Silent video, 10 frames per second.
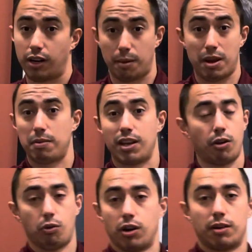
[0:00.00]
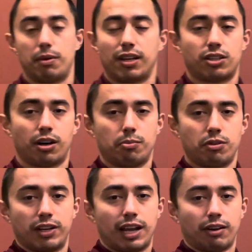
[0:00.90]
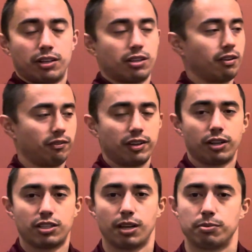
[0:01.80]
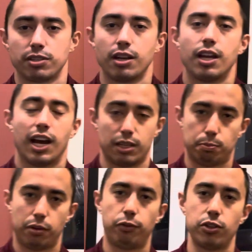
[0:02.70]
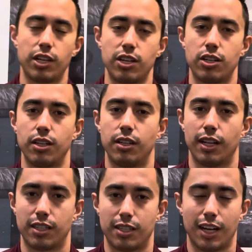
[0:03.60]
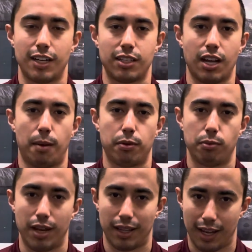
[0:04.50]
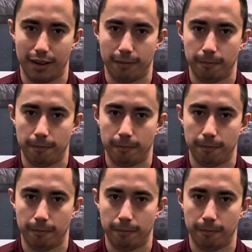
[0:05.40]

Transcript: and maybe, or it may start moving down into the fingertips. That's peripheralization, that's a sign to stop, red light.